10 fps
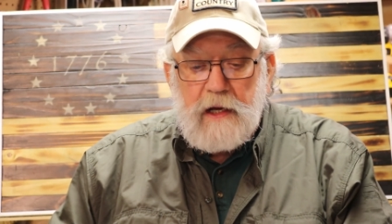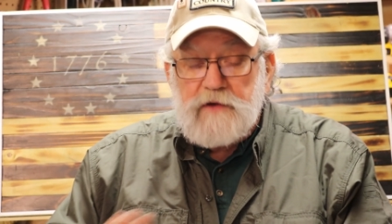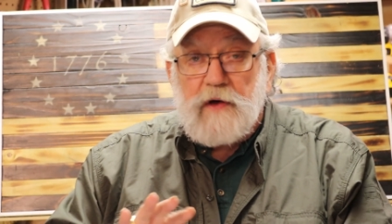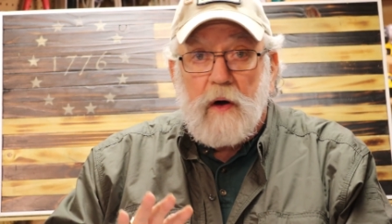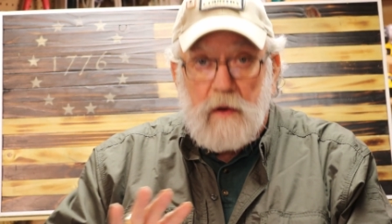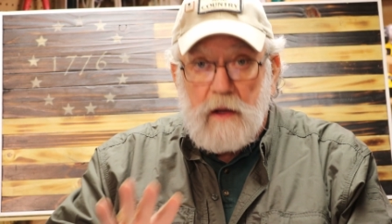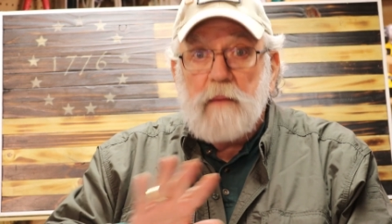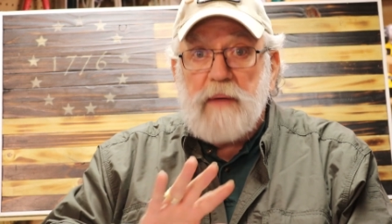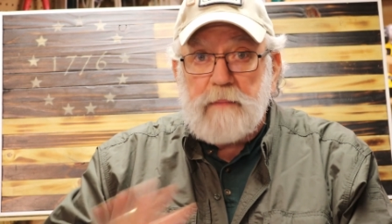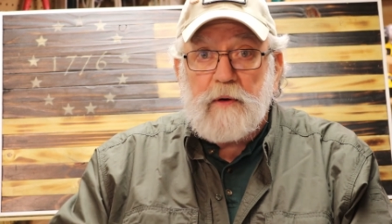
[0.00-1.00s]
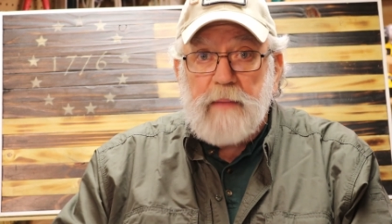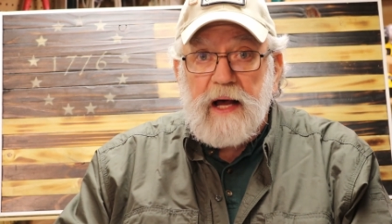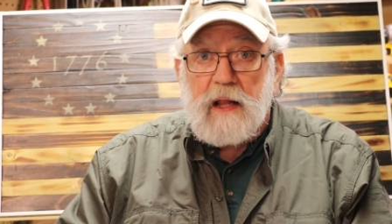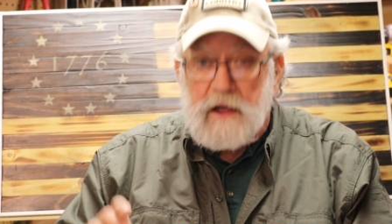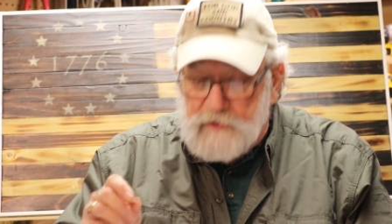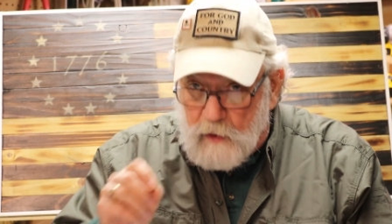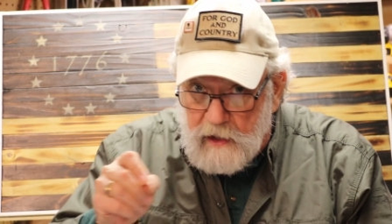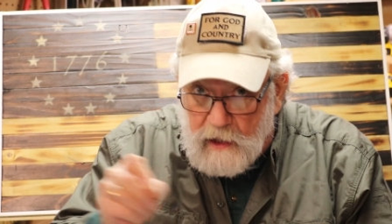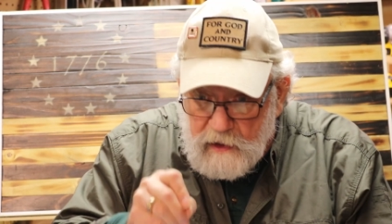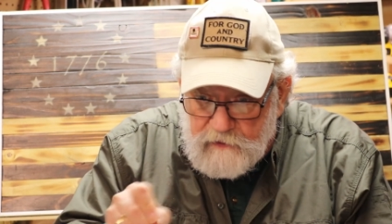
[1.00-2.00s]
So paper ballots where
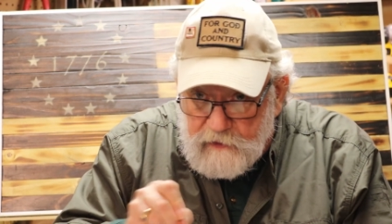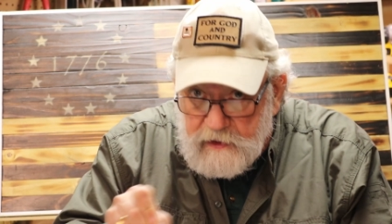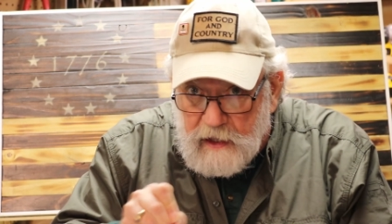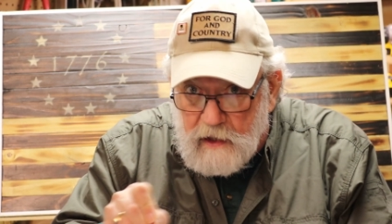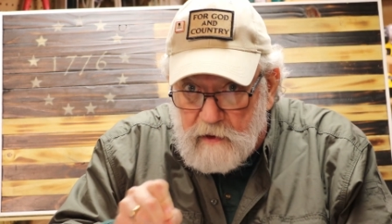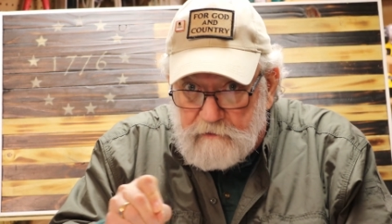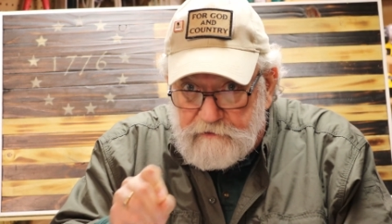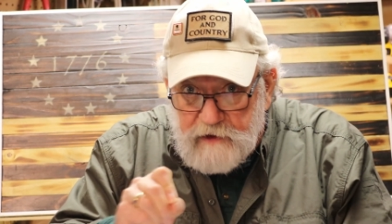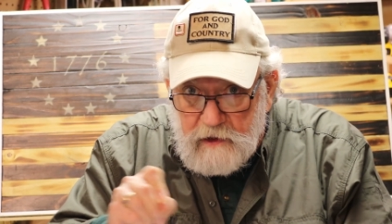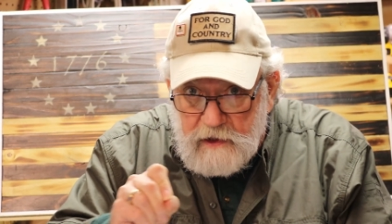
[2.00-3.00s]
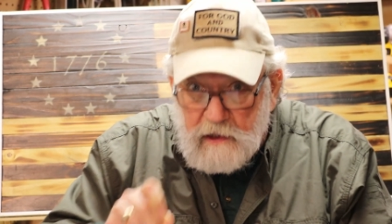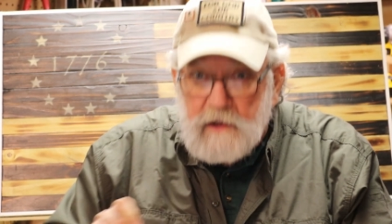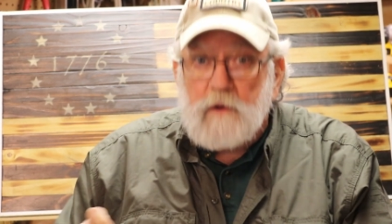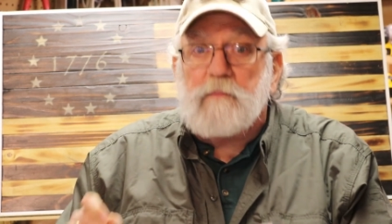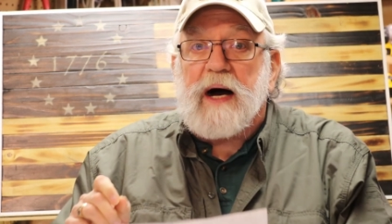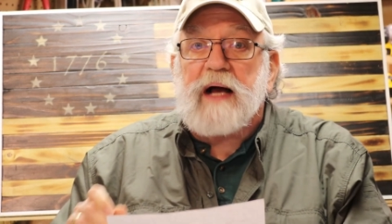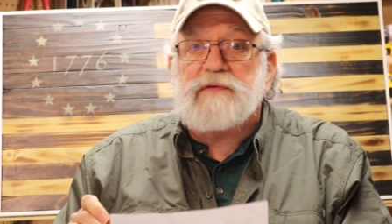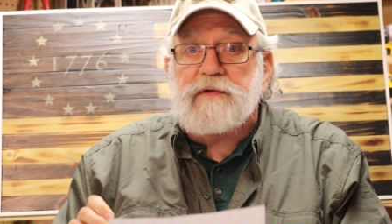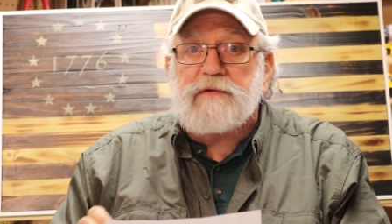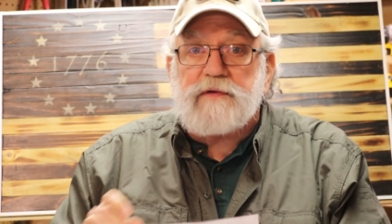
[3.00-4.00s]
you got to sit down and fill in the little
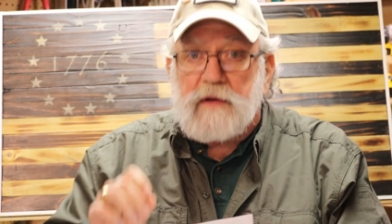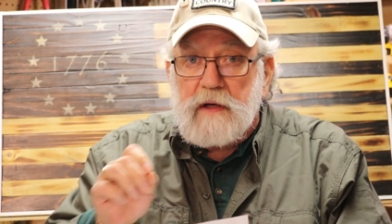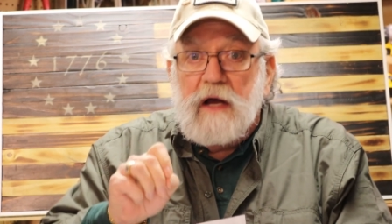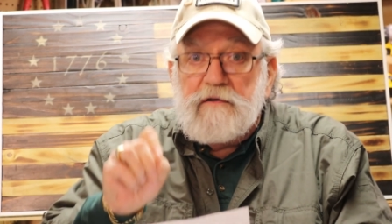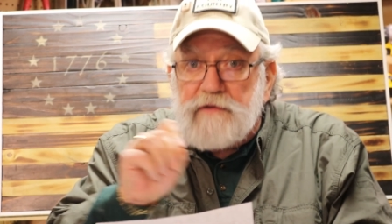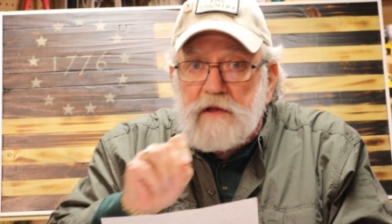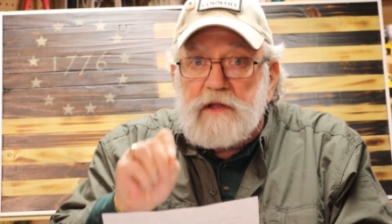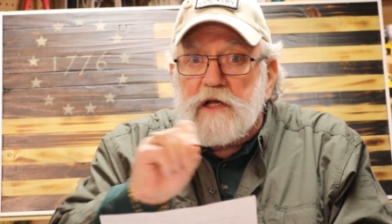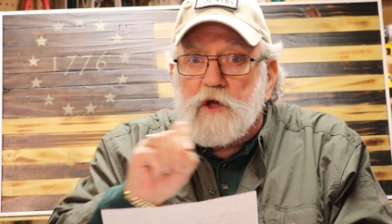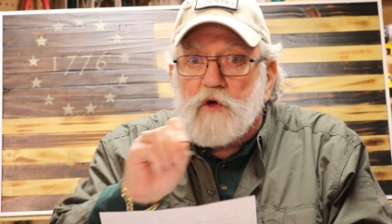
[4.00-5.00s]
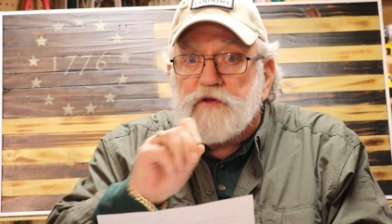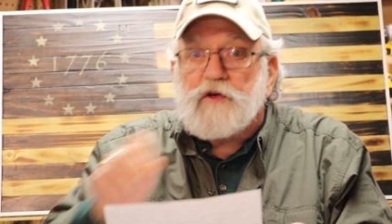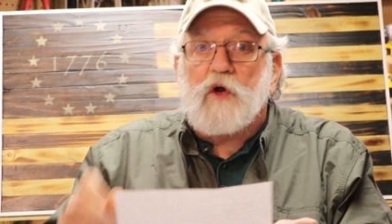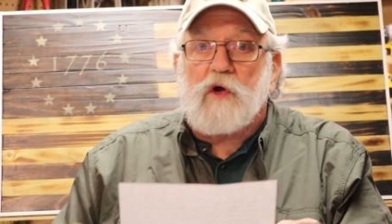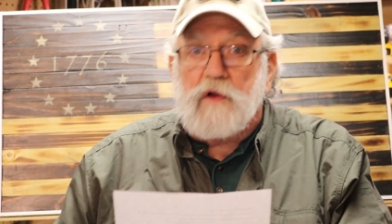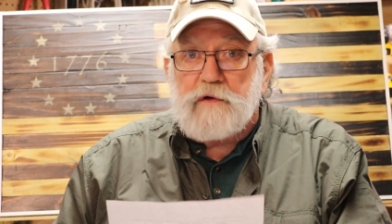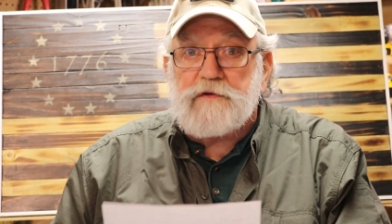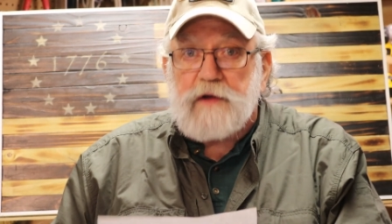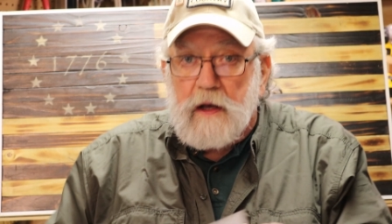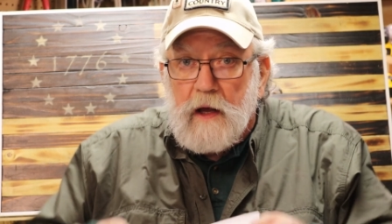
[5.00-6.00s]
boxes and fill in the little
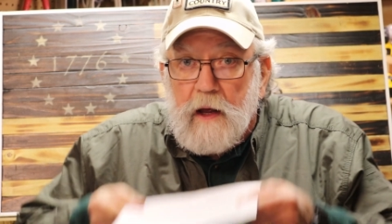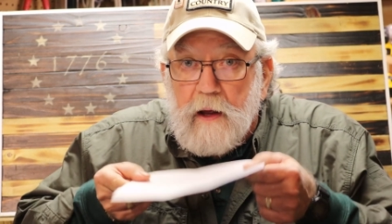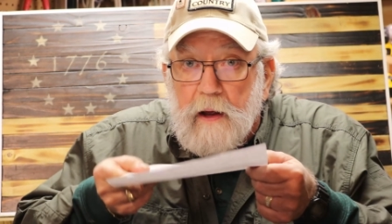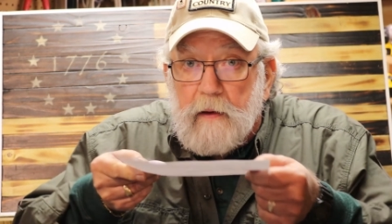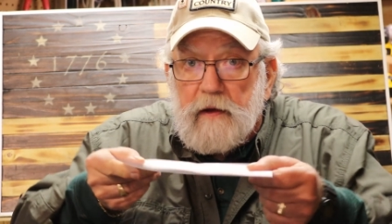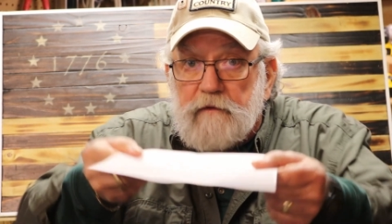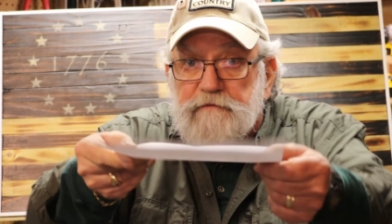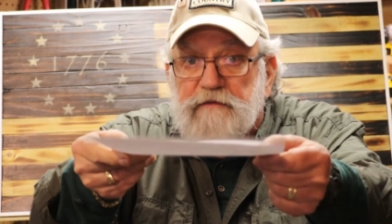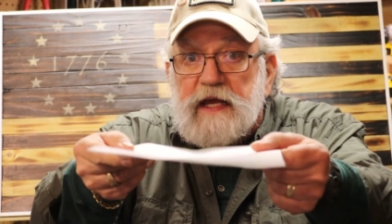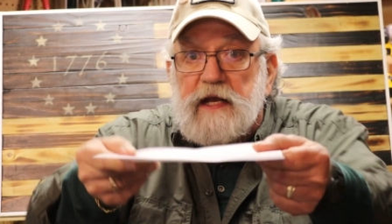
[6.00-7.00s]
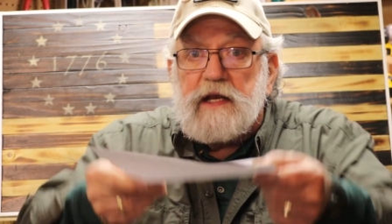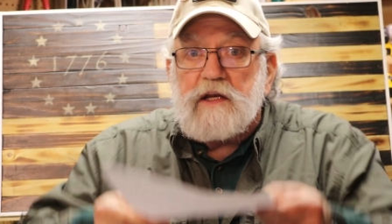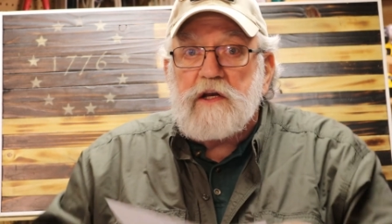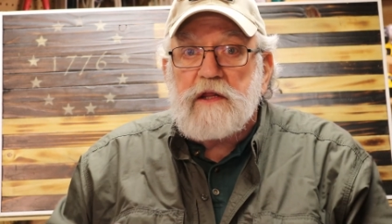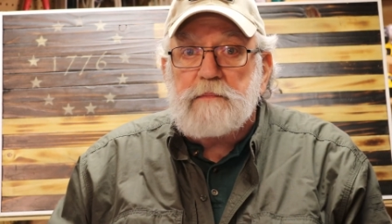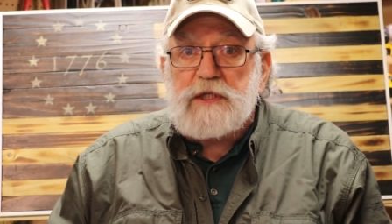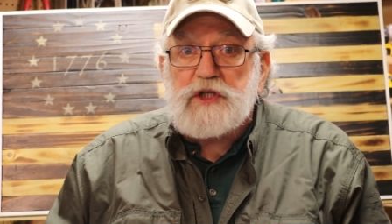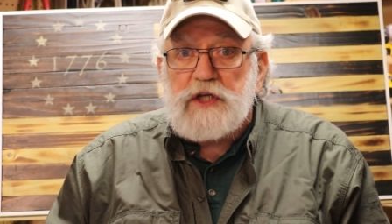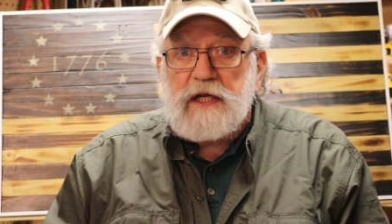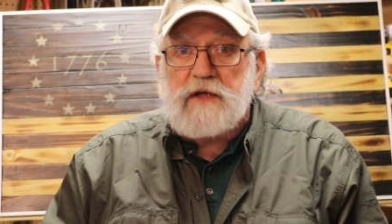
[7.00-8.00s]
circles and feed it into the
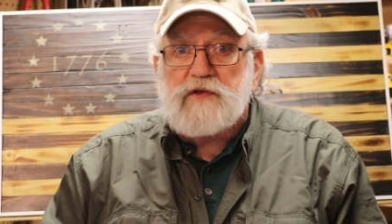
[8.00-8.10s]
machine